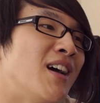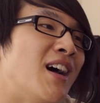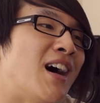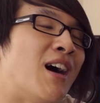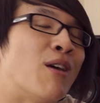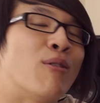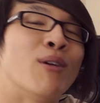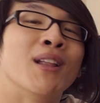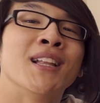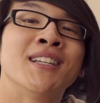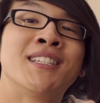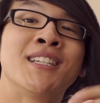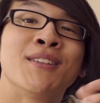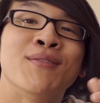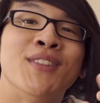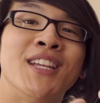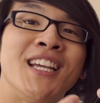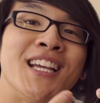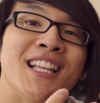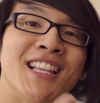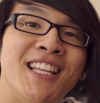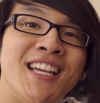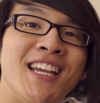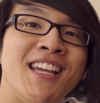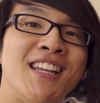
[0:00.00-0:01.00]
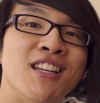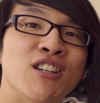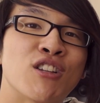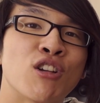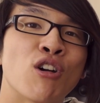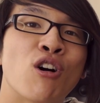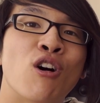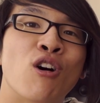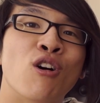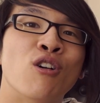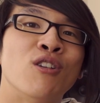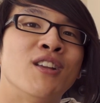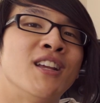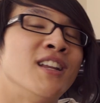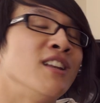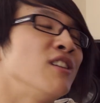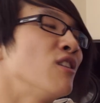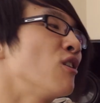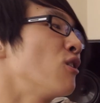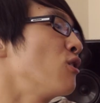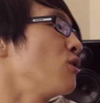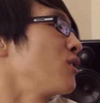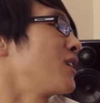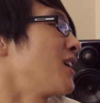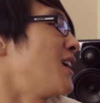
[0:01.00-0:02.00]
a relatively clean tone and
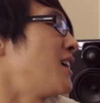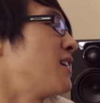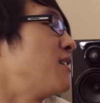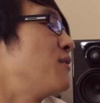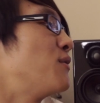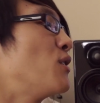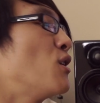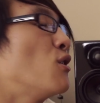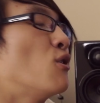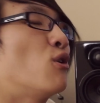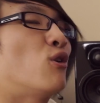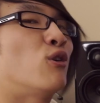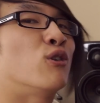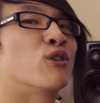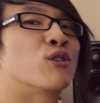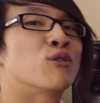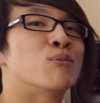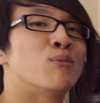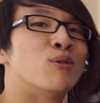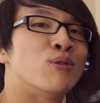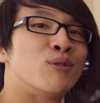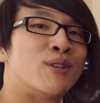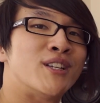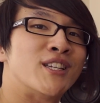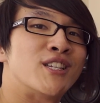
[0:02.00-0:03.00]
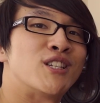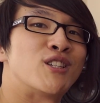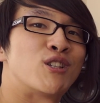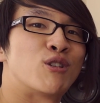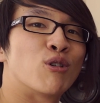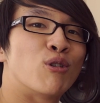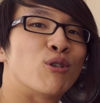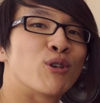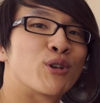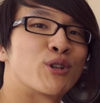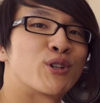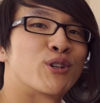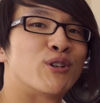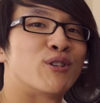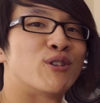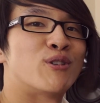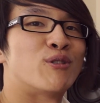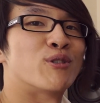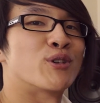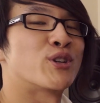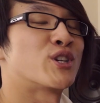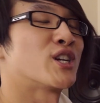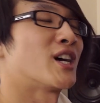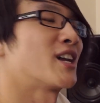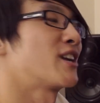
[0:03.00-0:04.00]
no kind of audible distortion
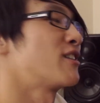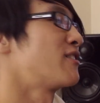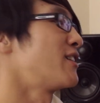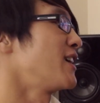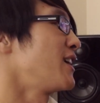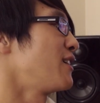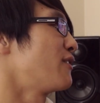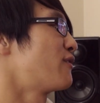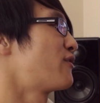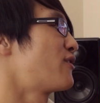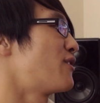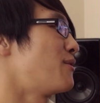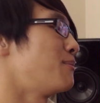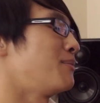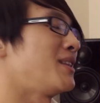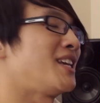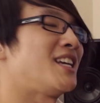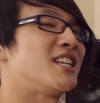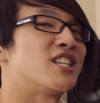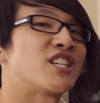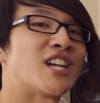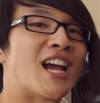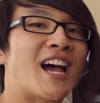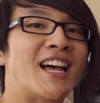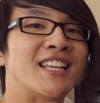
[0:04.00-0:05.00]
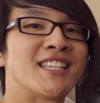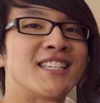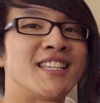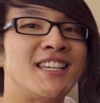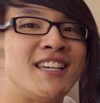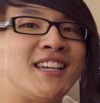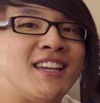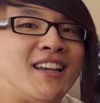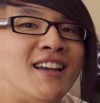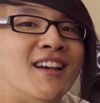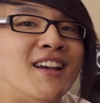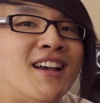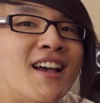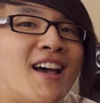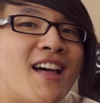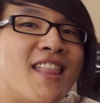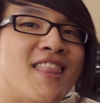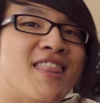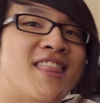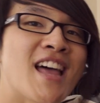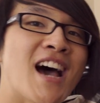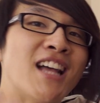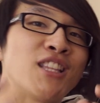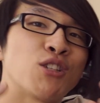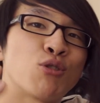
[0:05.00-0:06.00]
or shuddering from the chassis,
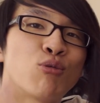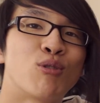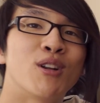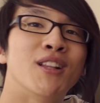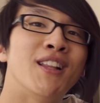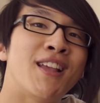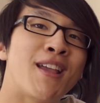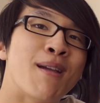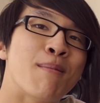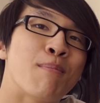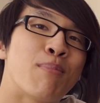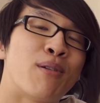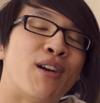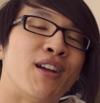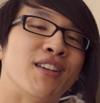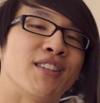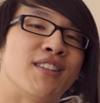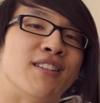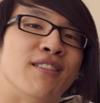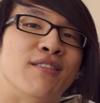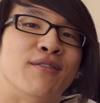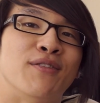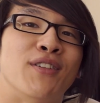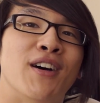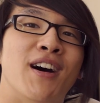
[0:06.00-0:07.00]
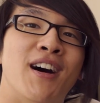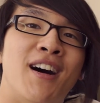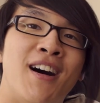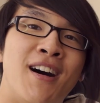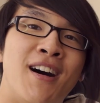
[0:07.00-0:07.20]
that's really impressive.